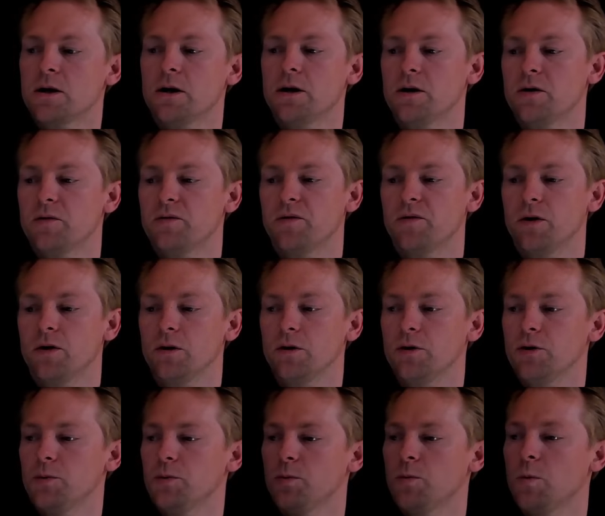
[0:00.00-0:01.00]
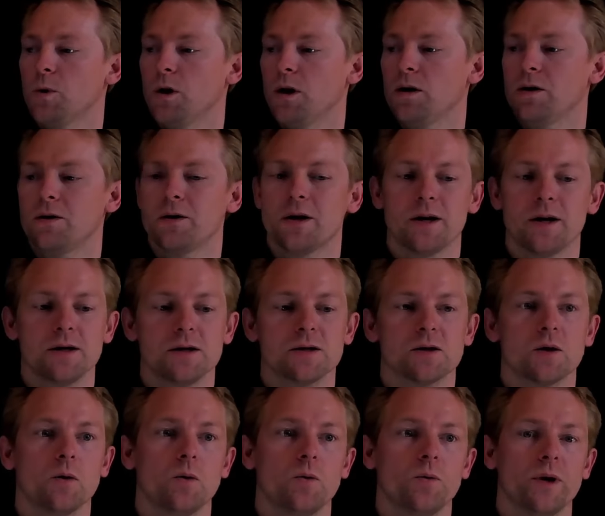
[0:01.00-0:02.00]
volume. Well, that is
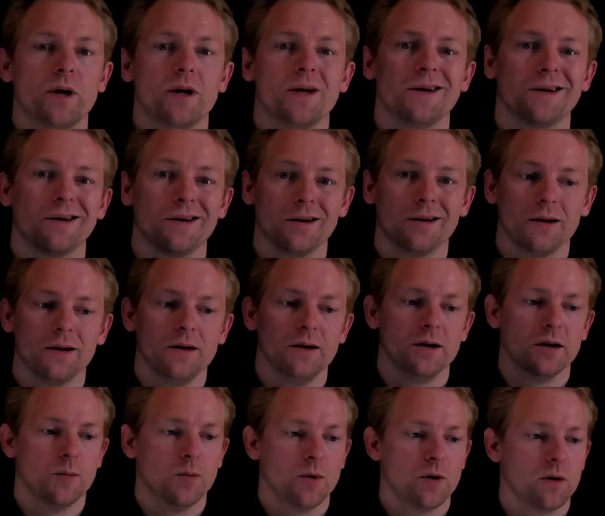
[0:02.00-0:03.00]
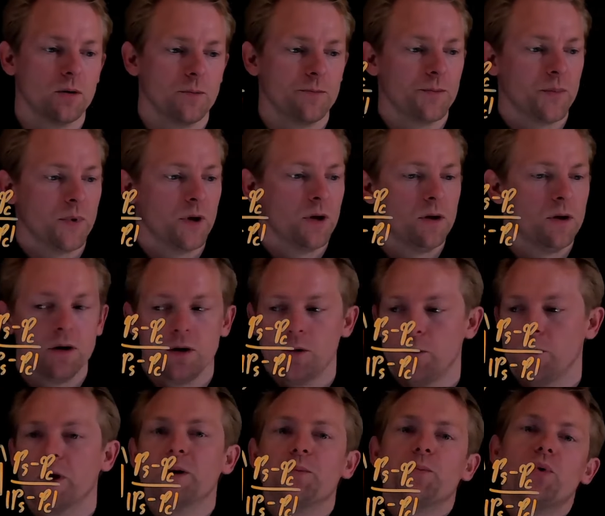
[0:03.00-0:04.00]
already a linear model. We
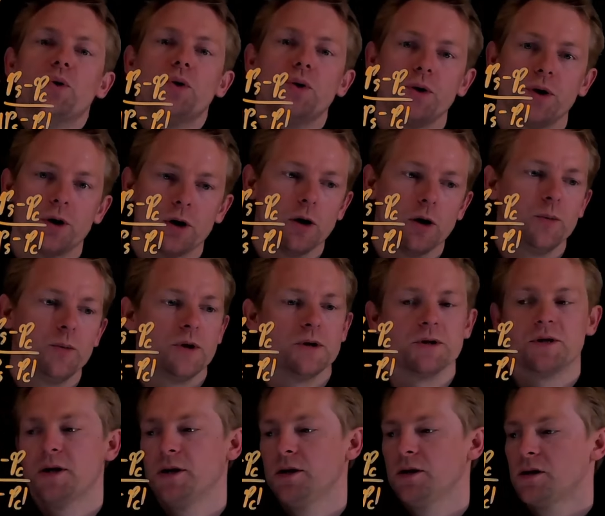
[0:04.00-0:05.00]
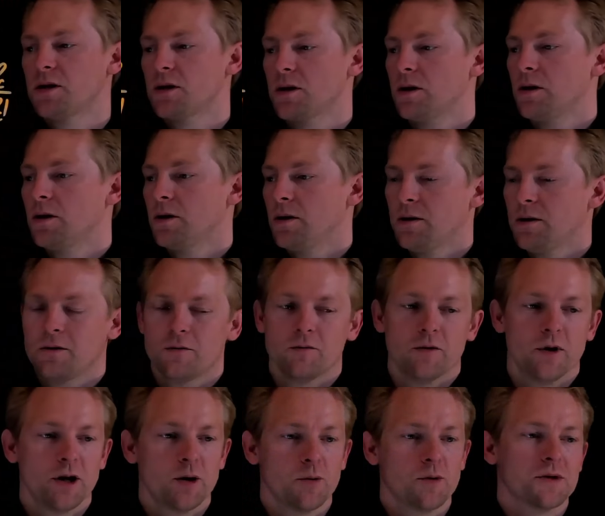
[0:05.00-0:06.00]
can put it up in change
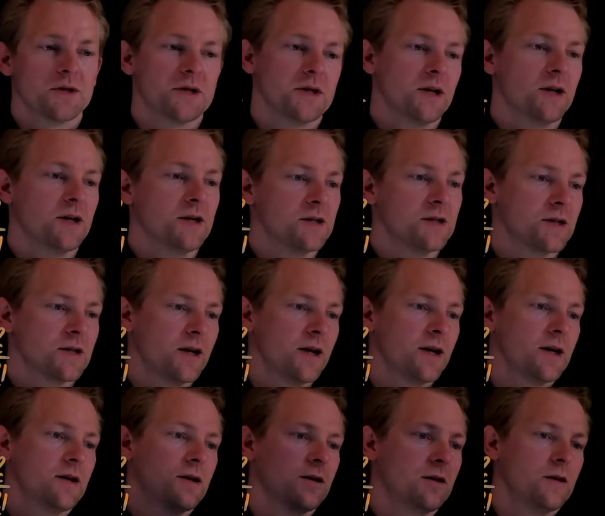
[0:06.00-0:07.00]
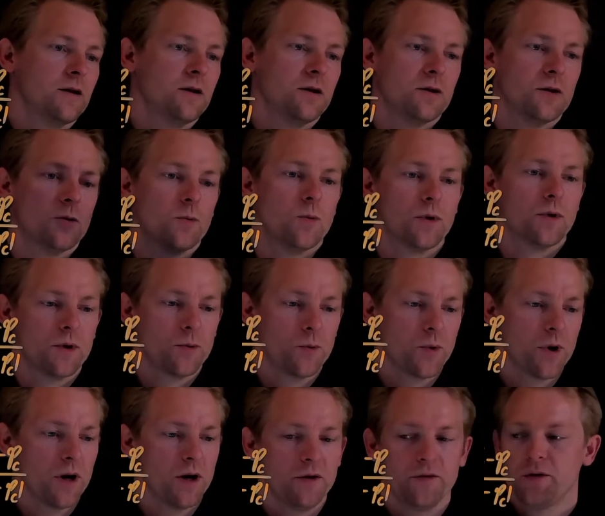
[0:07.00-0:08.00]
variable settings like the one that we
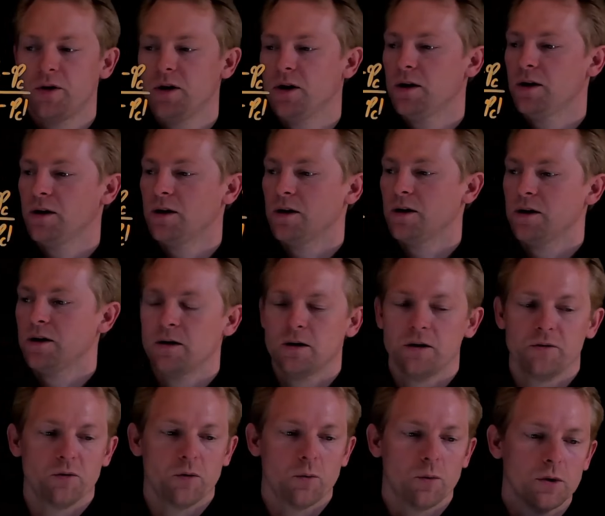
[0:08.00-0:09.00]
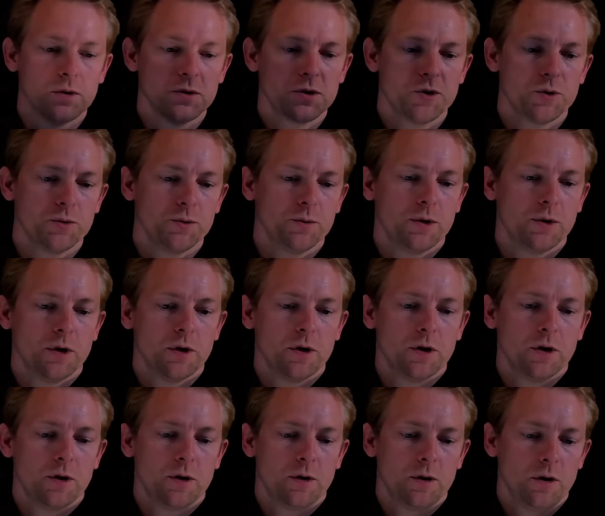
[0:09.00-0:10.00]
have here if we want to,
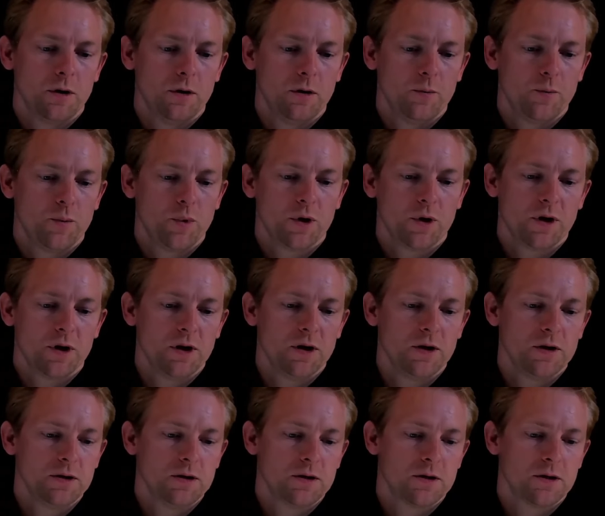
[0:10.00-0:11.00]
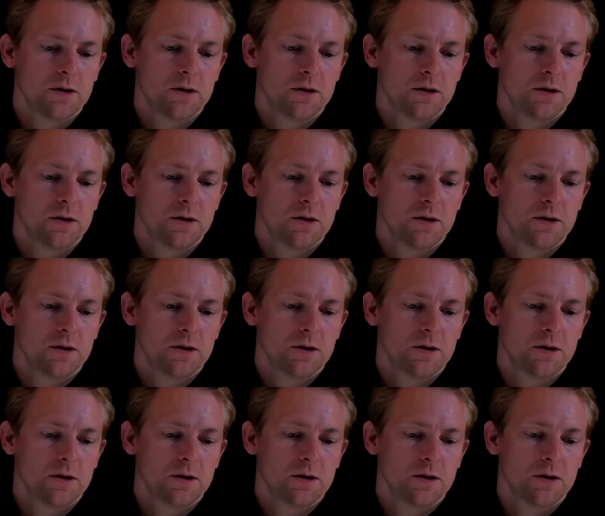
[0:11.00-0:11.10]
but it is